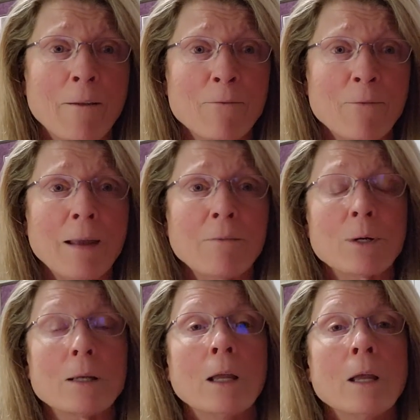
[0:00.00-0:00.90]
my
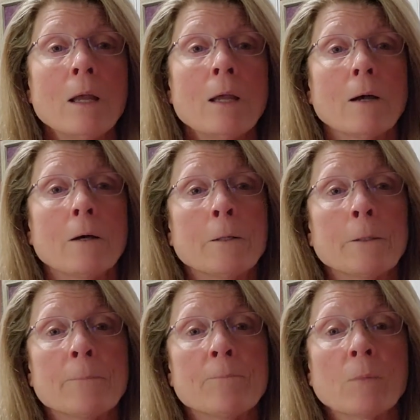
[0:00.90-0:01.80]
favorite,
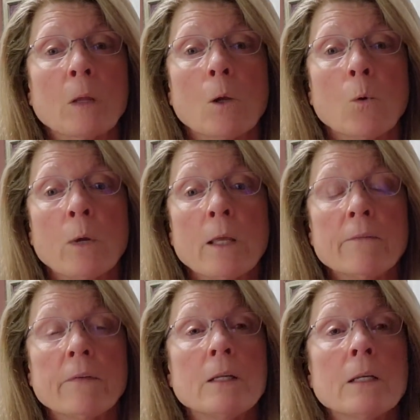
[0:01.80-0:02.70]
um, we
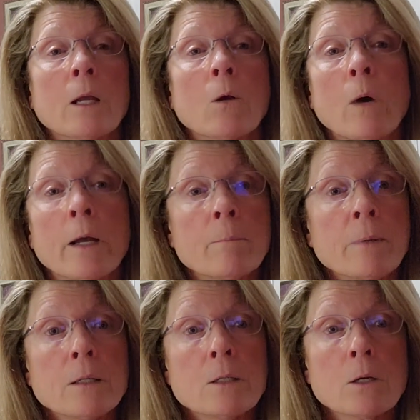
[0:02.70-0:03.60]
have eaten at
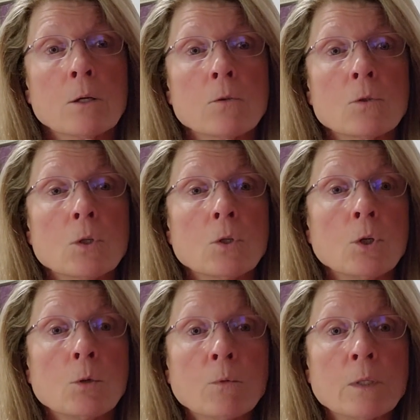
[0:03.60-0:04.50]
Guayabitos
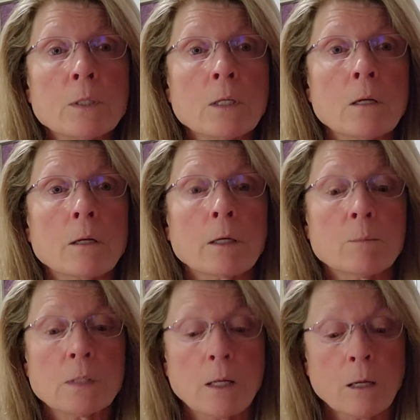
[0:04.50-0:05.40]
numerous
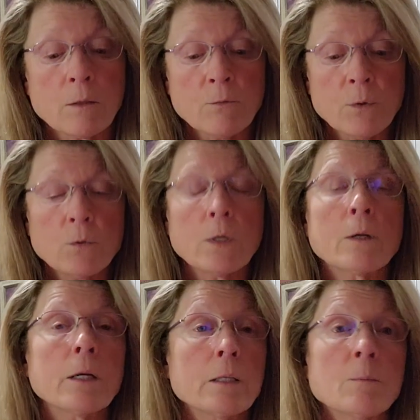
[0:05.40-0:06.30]
times, and the food
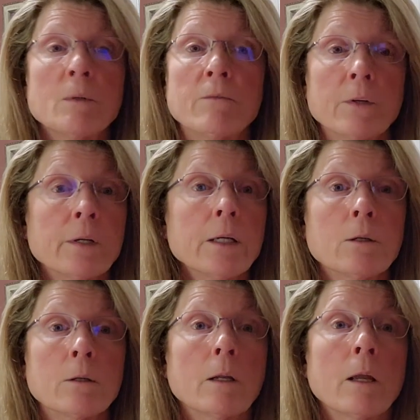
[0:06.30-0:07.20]
there has been very
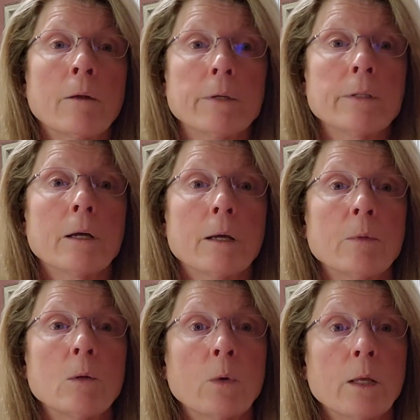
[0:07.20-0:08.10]
good every time
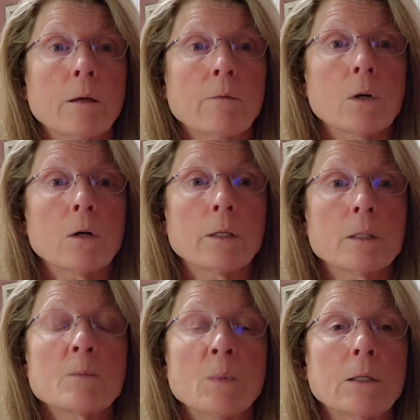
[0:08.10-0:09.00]
that we have gone.
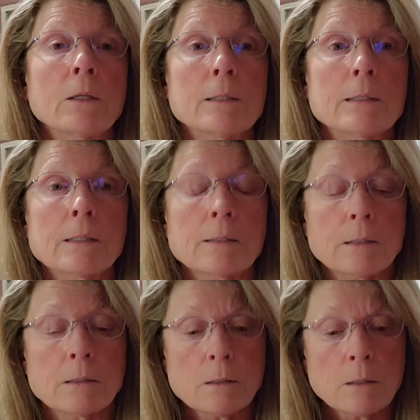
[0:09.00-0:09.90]
It's been
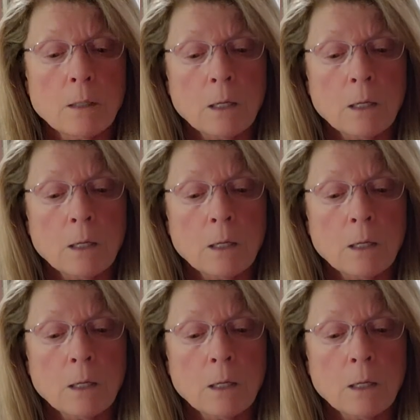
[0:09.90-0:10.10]
consistent.